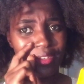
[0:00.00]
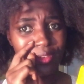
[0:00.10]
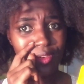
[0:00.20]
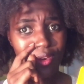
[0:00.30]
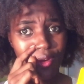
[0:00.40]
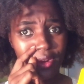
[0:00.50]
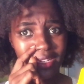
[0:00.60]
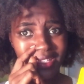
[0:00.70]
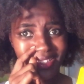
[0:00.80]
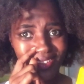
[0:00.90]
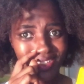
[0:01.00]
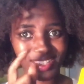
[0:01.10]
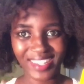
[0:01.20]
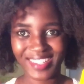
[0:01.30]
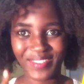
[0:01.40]
know it's not
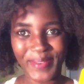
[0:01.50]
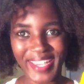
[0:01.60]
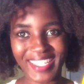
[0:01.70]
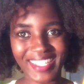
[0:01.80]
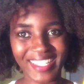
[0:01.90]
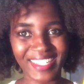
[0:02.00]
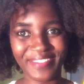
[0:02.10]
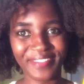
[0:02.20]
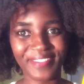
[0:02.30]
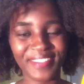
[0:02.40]
so expensive,